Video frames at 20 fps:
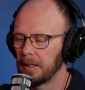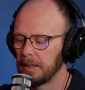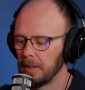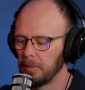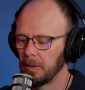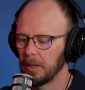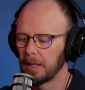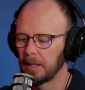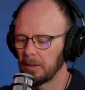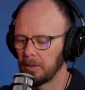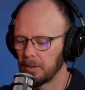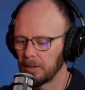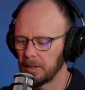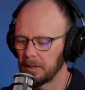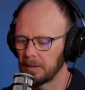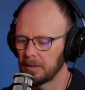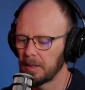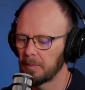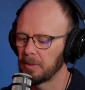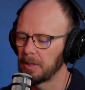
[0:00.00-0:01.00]
And then we can look
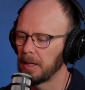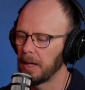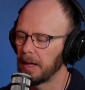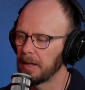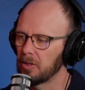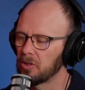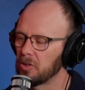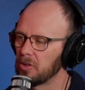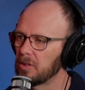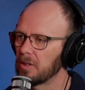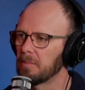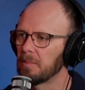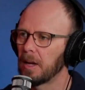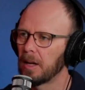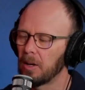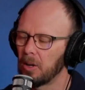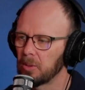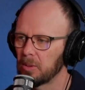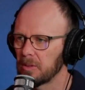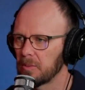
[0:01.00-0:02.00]
at some of the attitudes that may
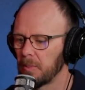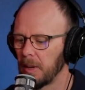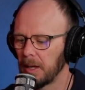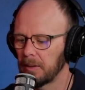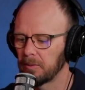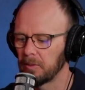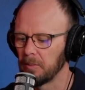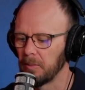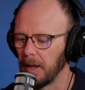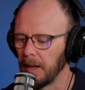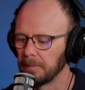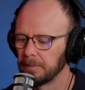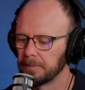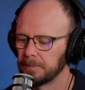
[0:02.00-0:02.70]
hold us back from that.